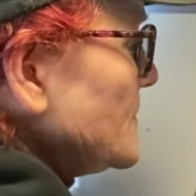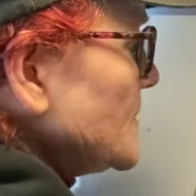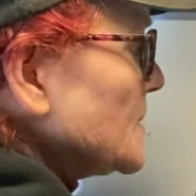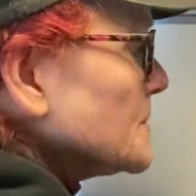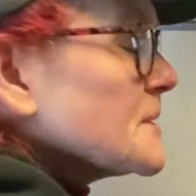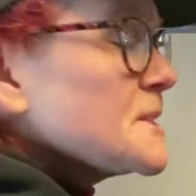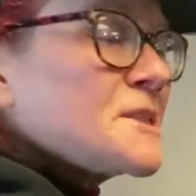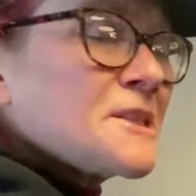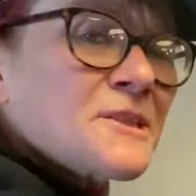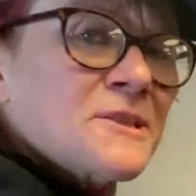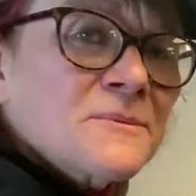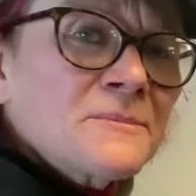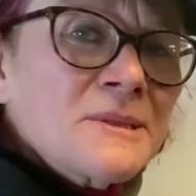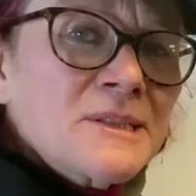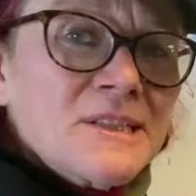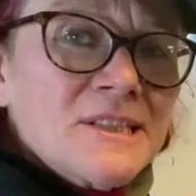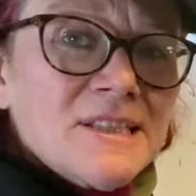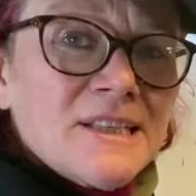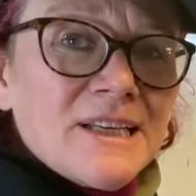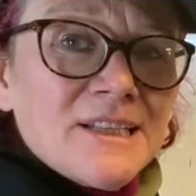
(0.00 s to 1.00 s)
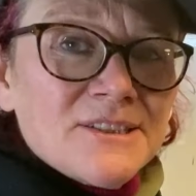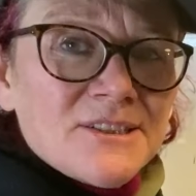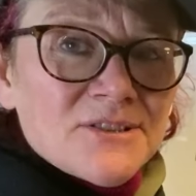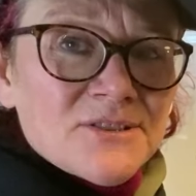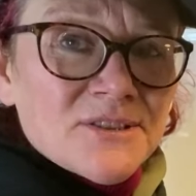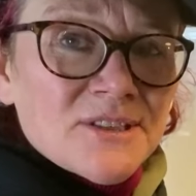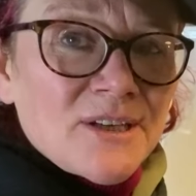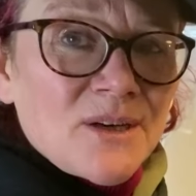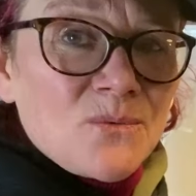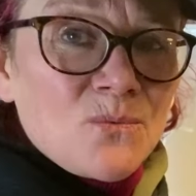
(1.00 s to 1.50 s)
But it doesn't mean to say it
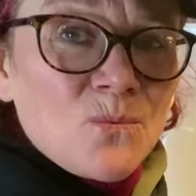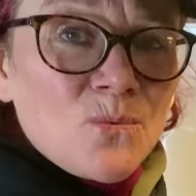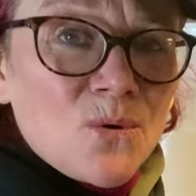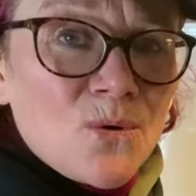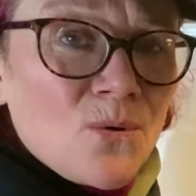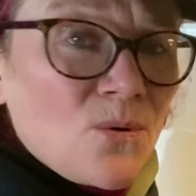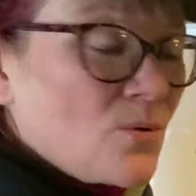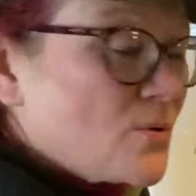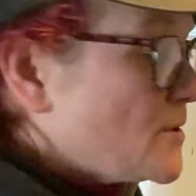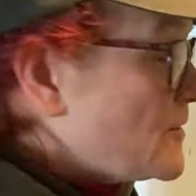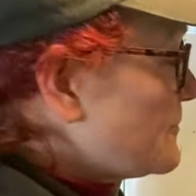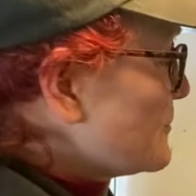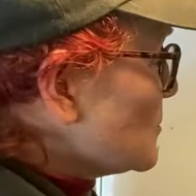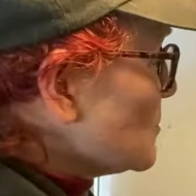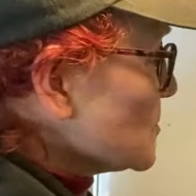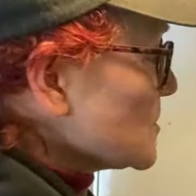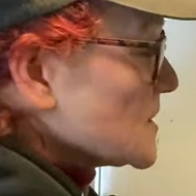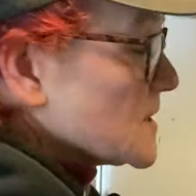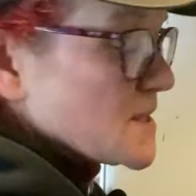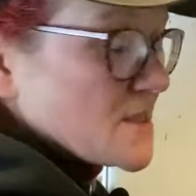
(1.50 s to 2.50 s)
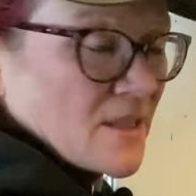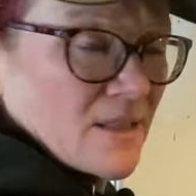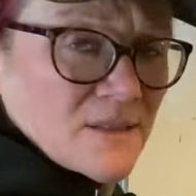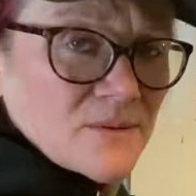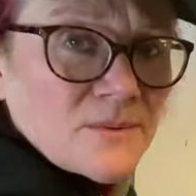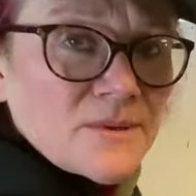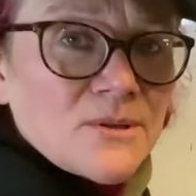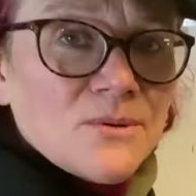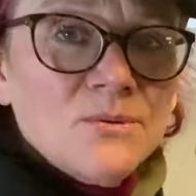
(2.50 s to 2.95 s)
doesn't get worn. Of course it does when the